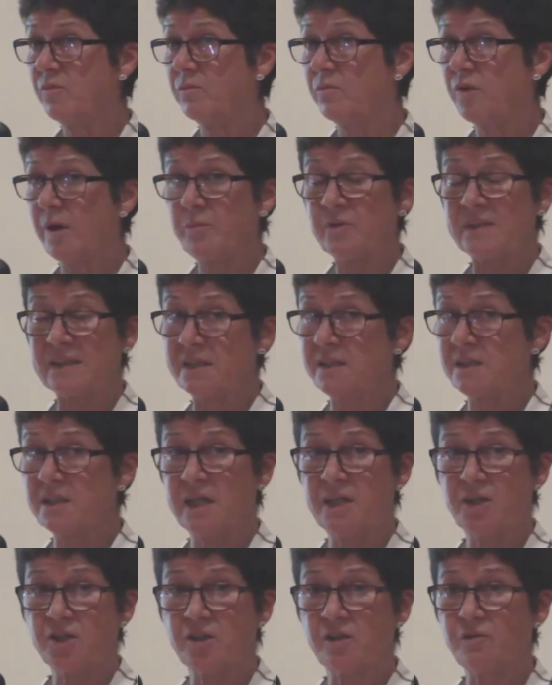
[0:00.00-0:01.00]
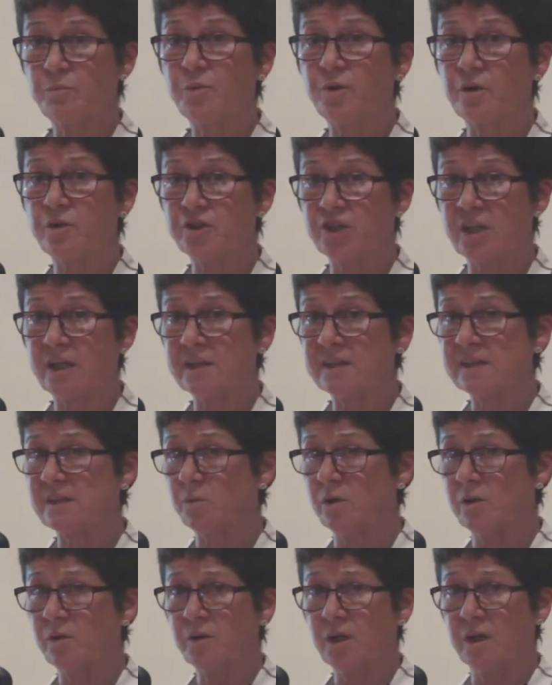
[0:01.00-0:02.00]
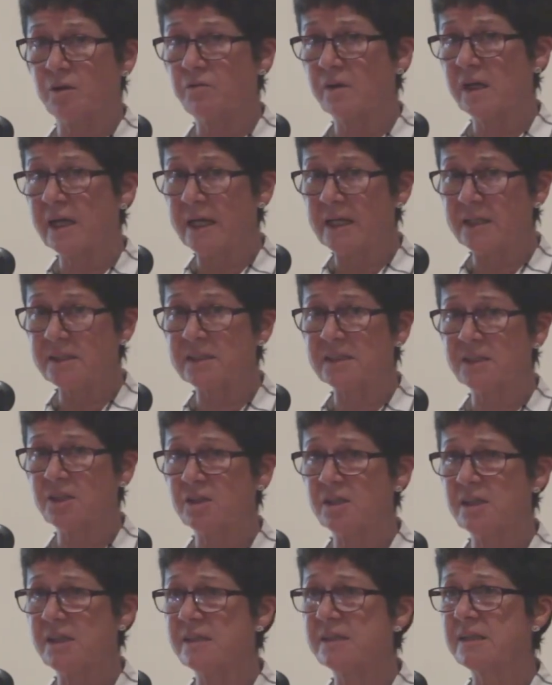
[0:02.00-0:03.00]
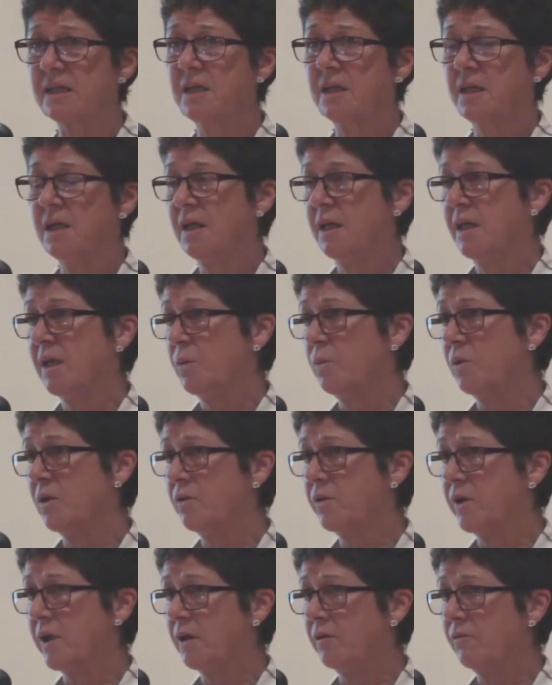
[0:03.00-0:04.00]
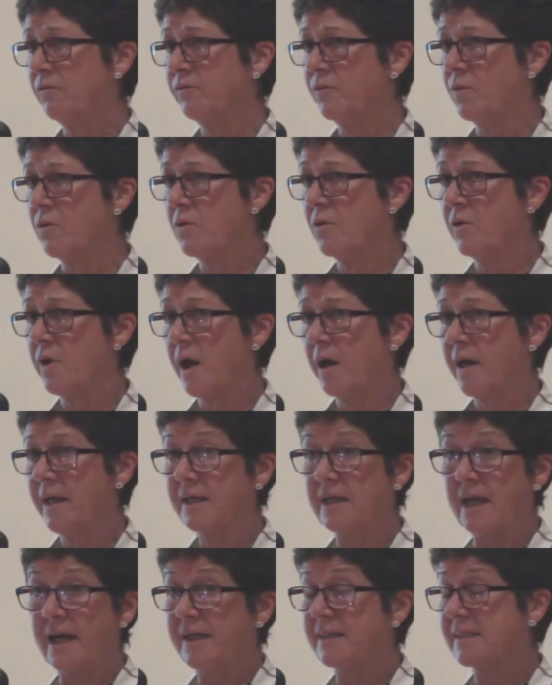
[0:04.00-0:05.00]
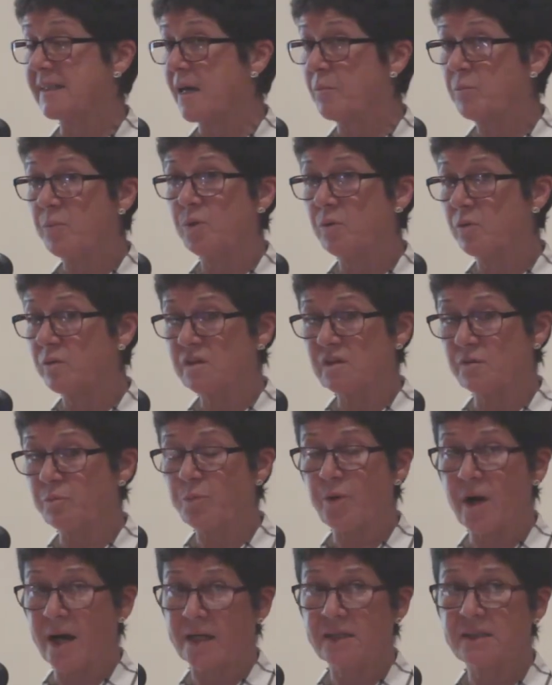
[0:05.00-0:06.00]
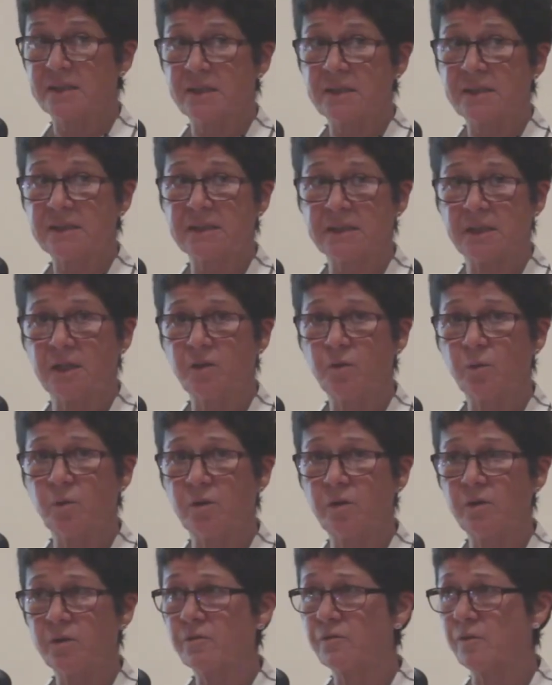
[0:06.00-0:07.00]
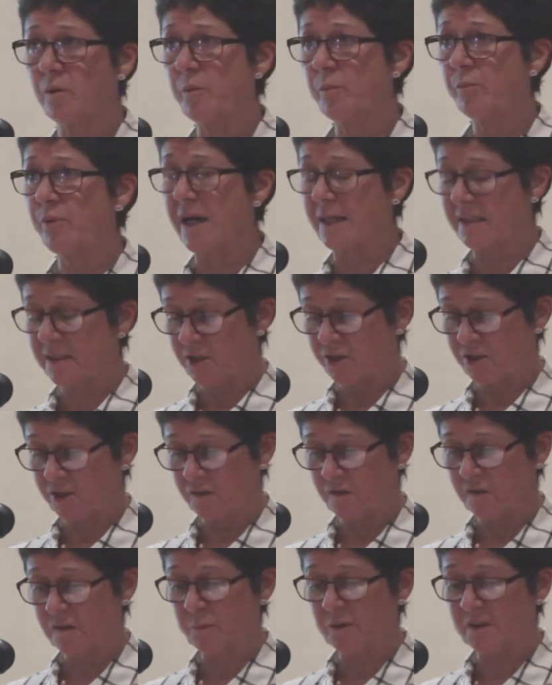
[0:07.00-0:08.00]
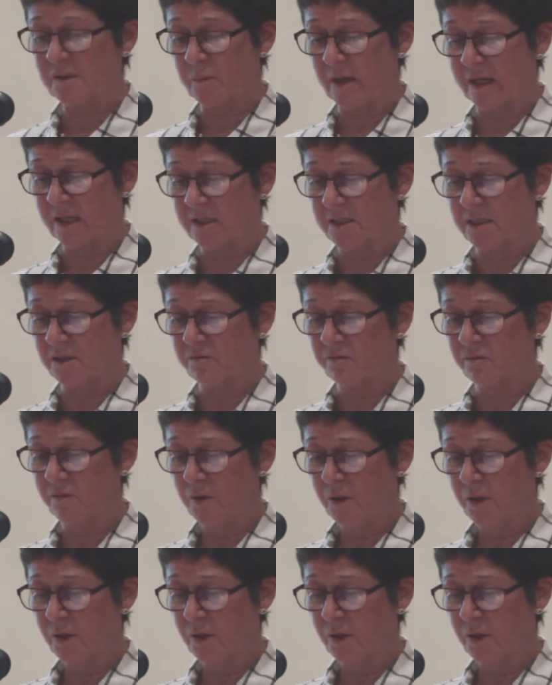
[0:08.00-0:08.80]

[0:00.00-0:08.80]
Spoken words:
representation of projects. We're looking for case studies. We're looking for examples of practice and work from a practitioner's perspective.